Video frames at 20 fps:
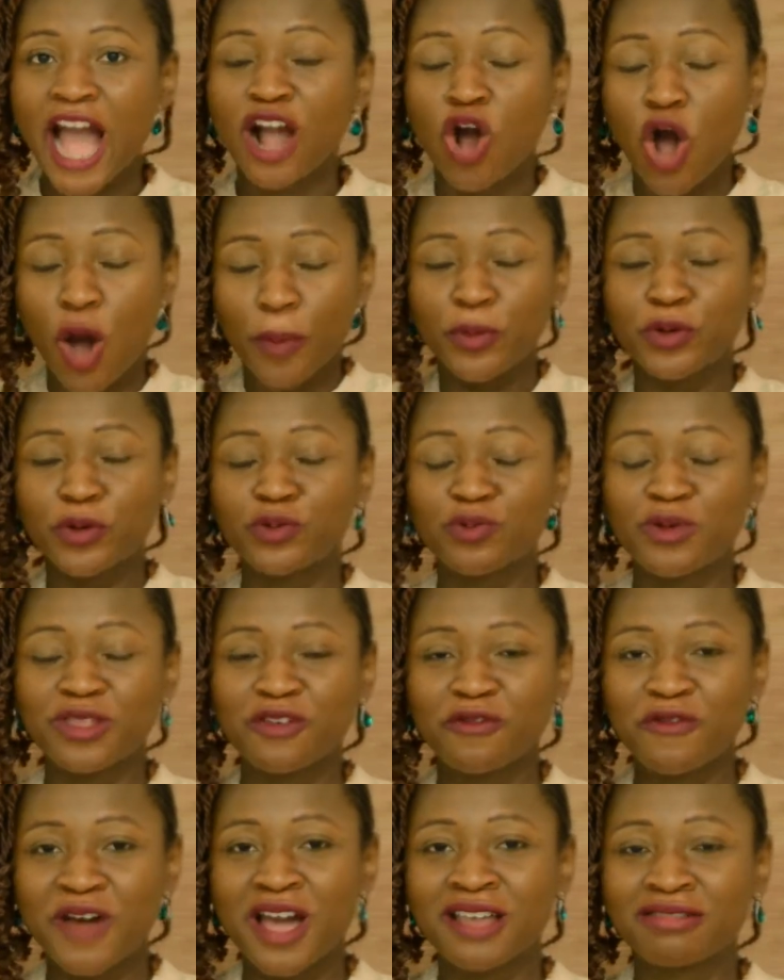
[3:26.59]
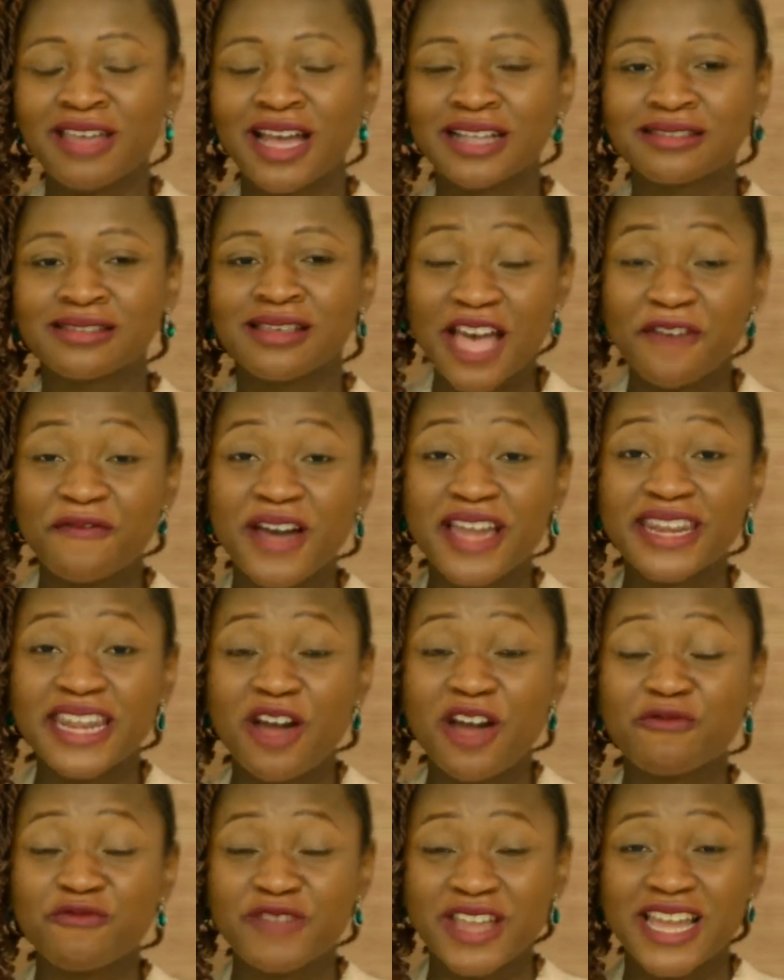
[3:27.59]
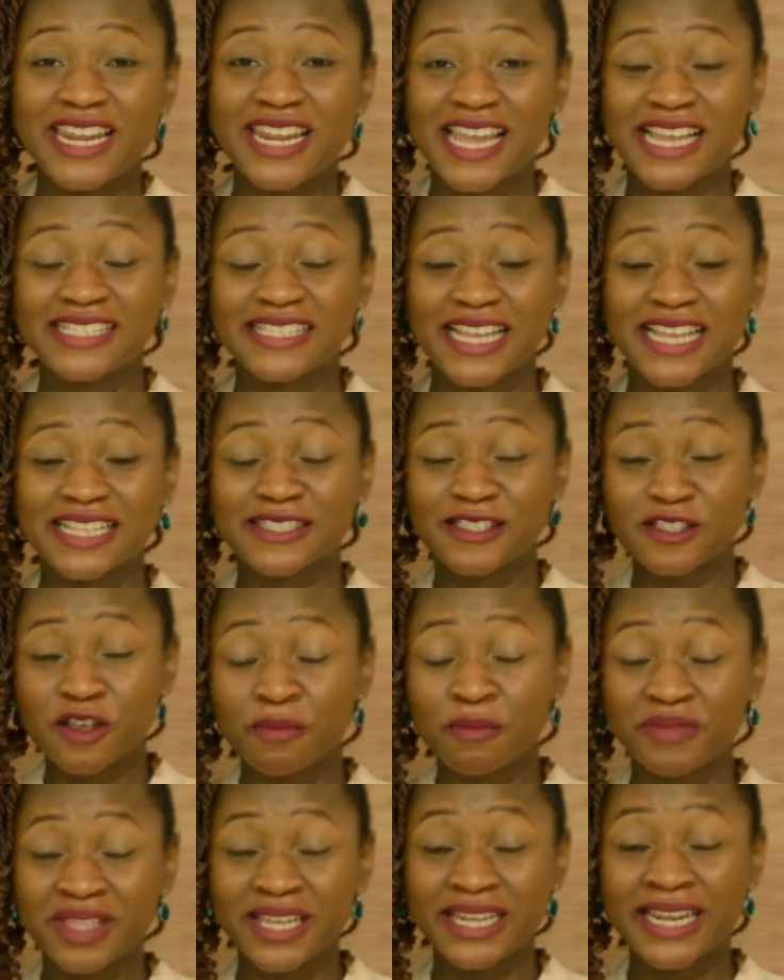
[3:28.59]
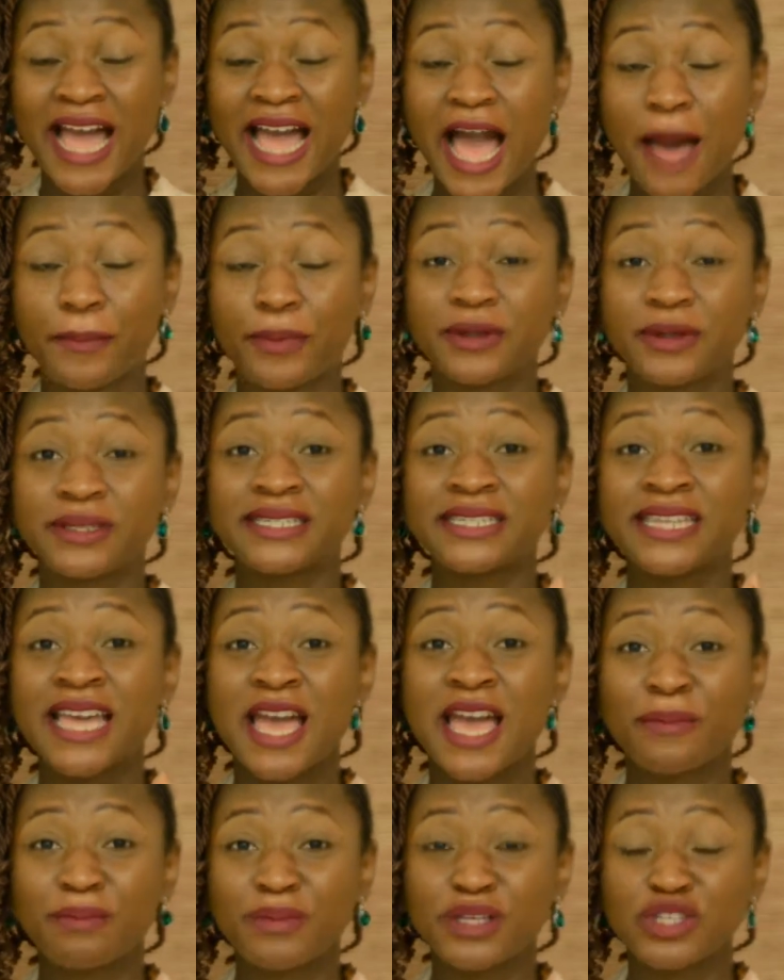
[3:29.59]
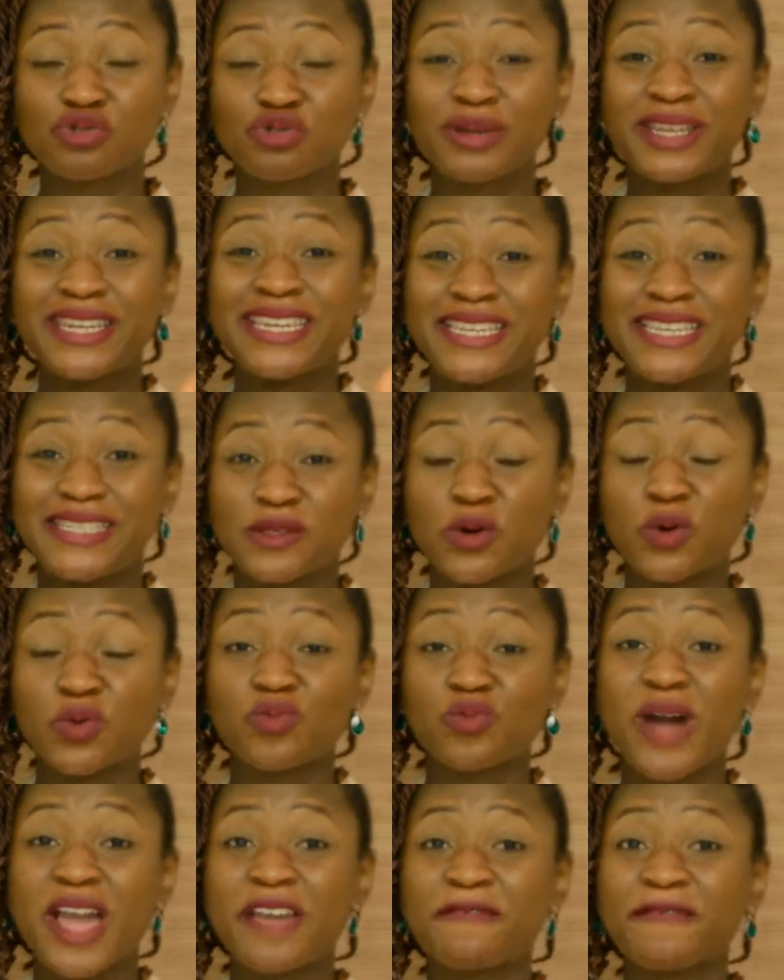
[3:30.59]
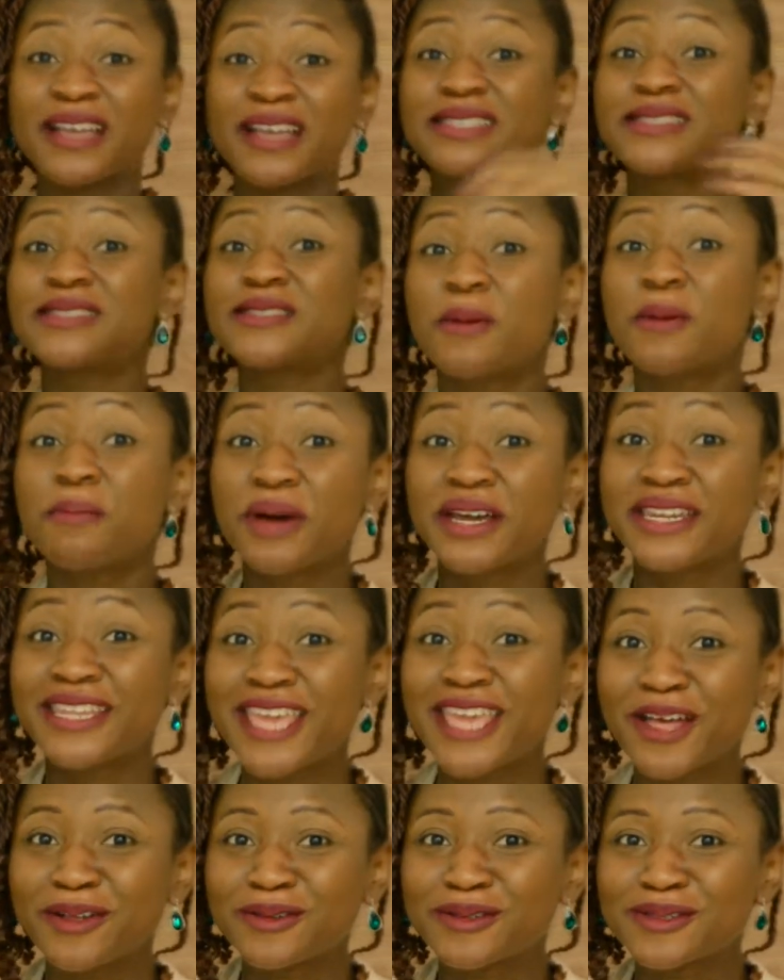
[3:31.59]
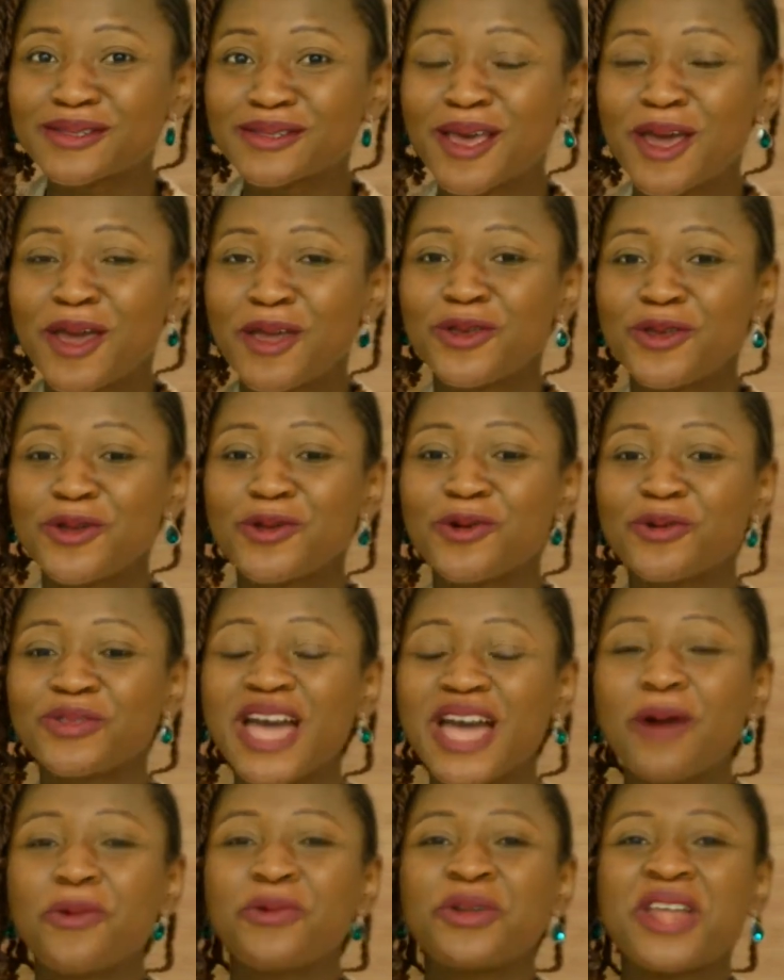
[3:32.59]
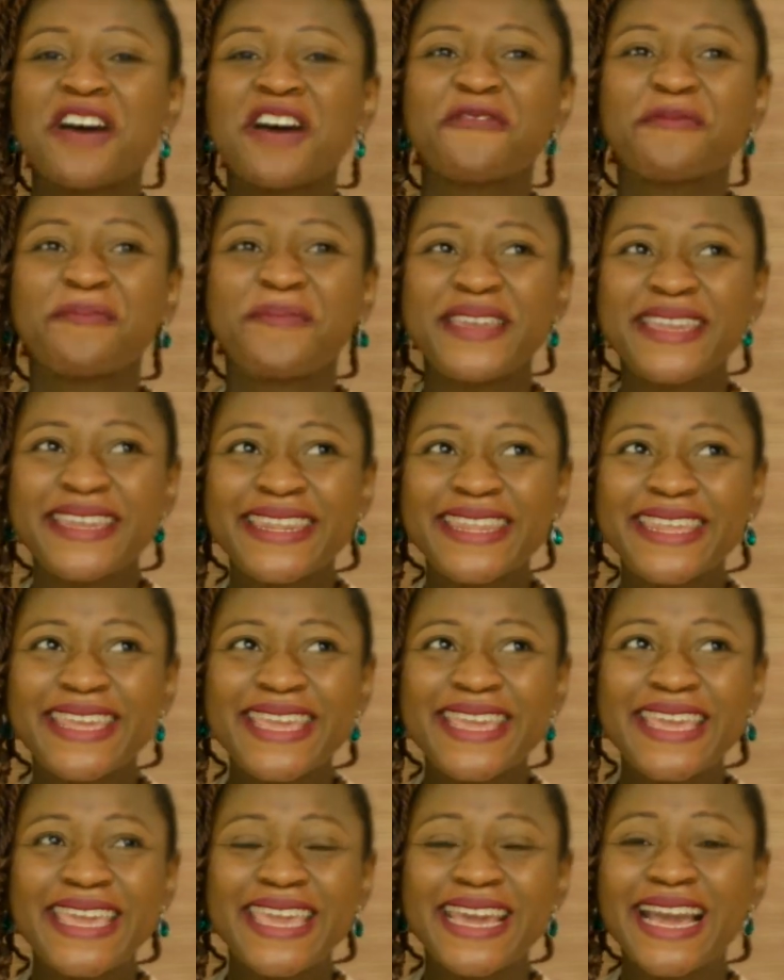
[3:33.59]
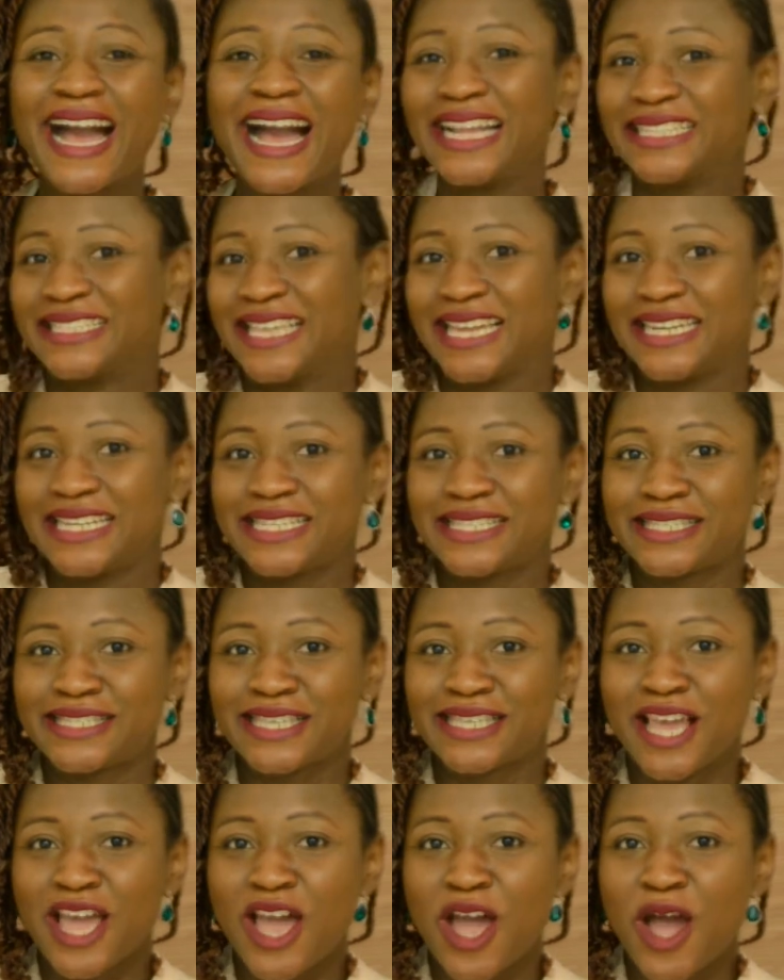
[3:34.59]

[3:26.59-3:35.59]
Coupled with the fact that Tafa now realized that something happened between his own wife and somebody else. You know, that would have been a catalyst.